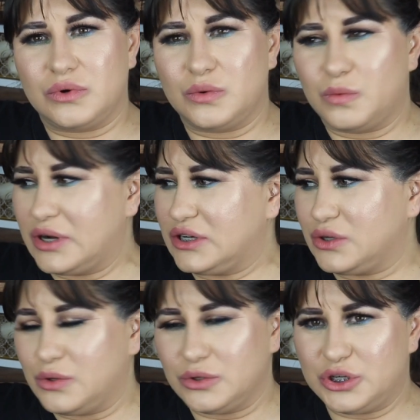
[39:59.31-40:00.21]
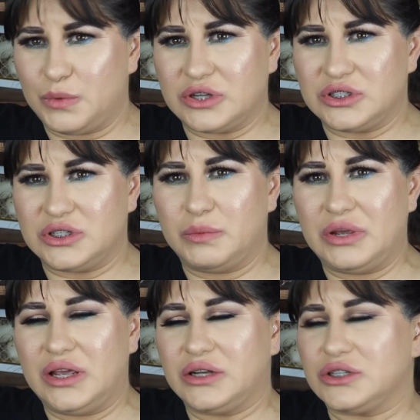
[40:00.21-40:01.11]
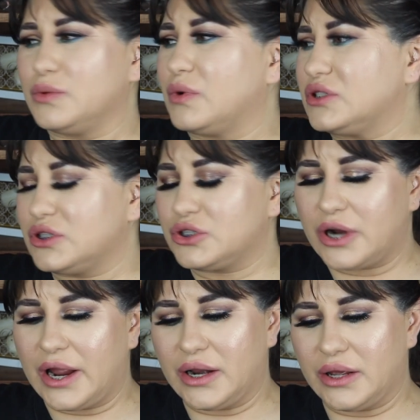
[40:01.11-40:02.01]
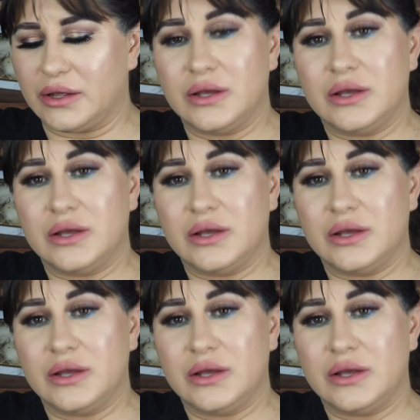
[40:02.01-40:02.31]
who she wants to be, and she wants to try to